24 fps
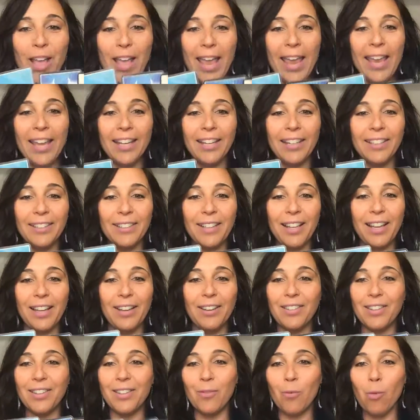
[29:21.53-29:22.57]
and
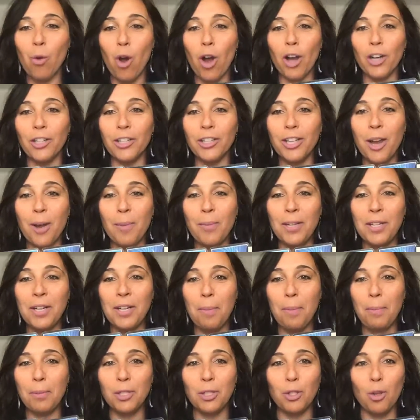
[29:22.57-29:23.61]
water coming
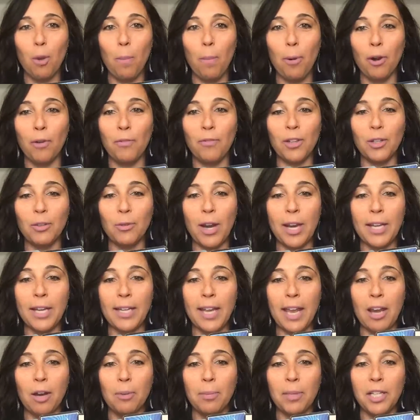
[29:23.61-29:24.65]
up is so perfect right
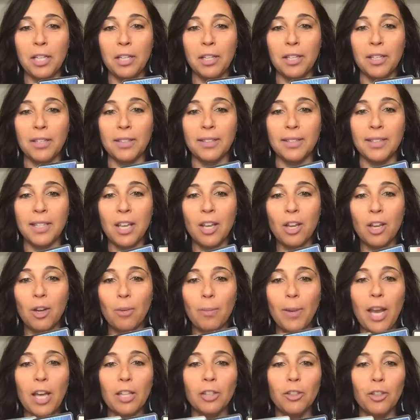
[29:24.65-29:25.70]
now because, oh
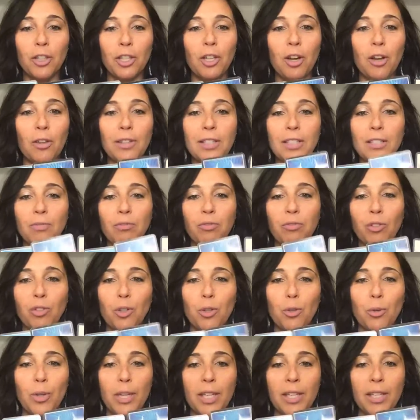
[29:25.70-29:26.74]
my God, look at all these
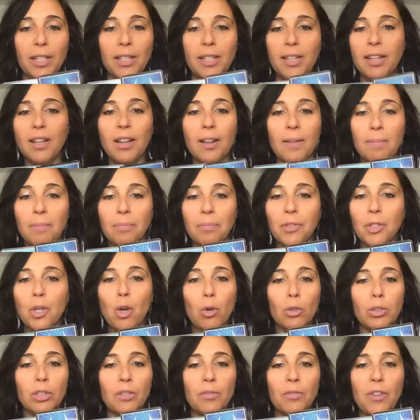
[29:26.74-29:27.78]
fluid
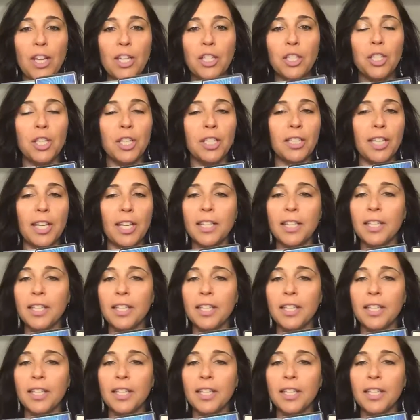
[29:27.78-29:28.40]
cultivation.